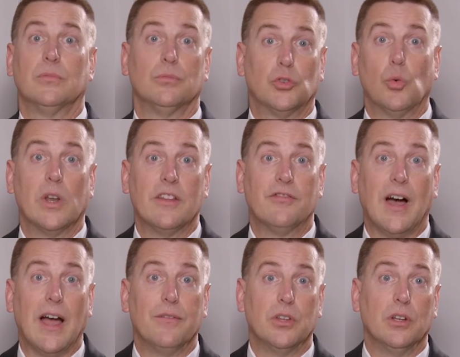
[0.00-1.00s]

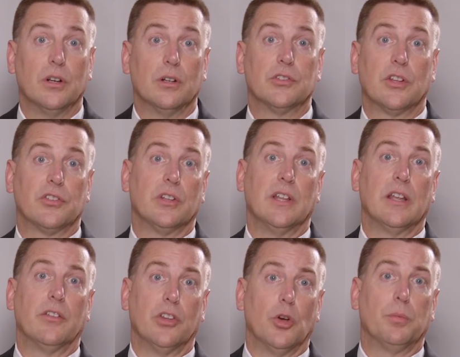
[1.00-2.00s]
25 years as the date
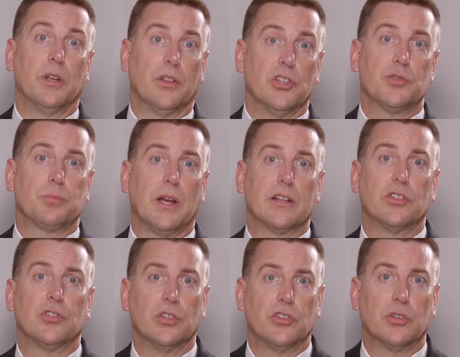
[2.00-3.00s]
of the opening of this
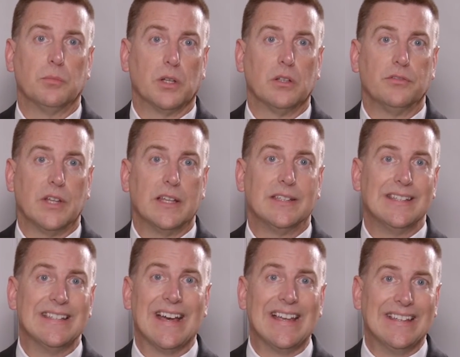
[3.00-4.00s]
practice, since the middle of
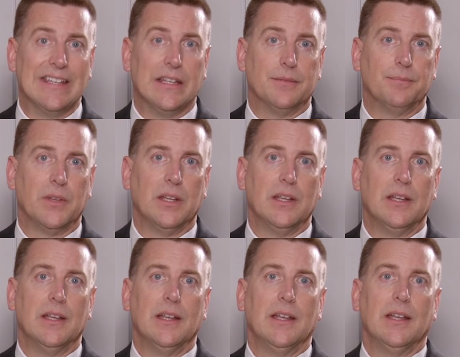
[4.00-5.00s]
1990.
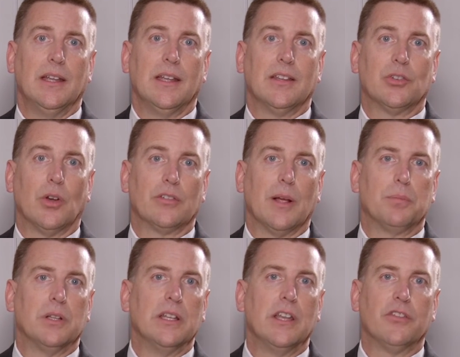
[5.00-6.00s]
So I've got
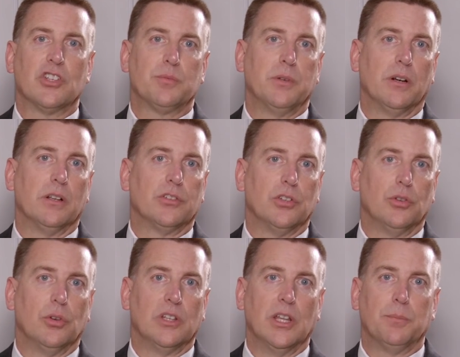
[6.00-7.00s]
plenty of experience at
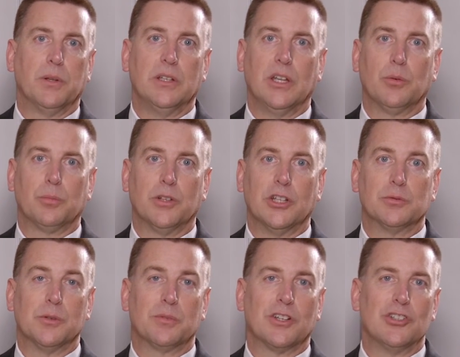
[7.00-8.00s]
doing hip and knee
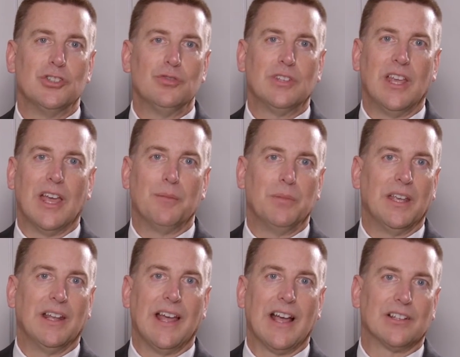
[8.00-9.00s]
replacement, because you can't be
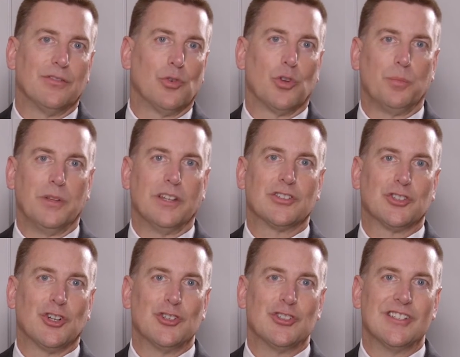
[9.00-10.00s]
an active orthopedic
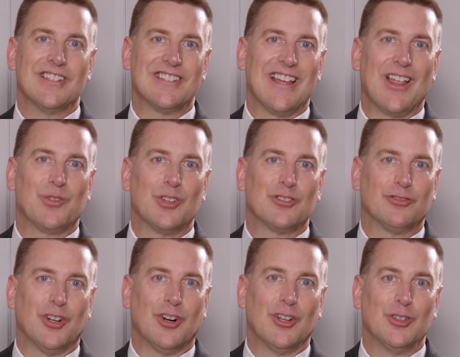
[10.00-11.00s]
surgeon in Southwest
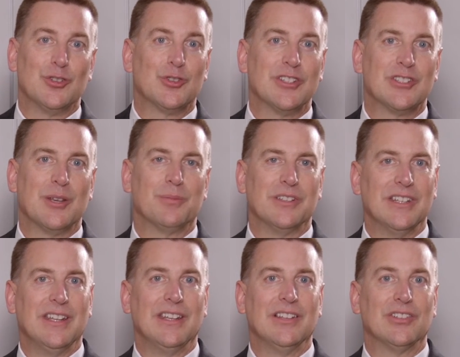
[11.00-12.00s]
Florida who treats hip and
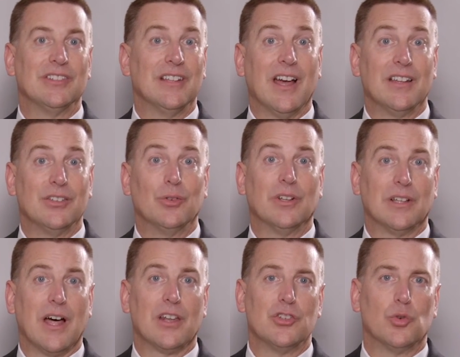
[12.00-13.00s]
knees and not do a
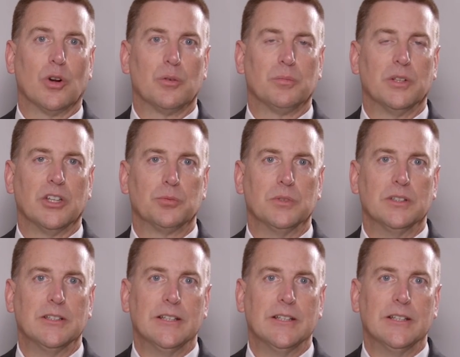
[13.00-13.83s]
lot of joint replacement.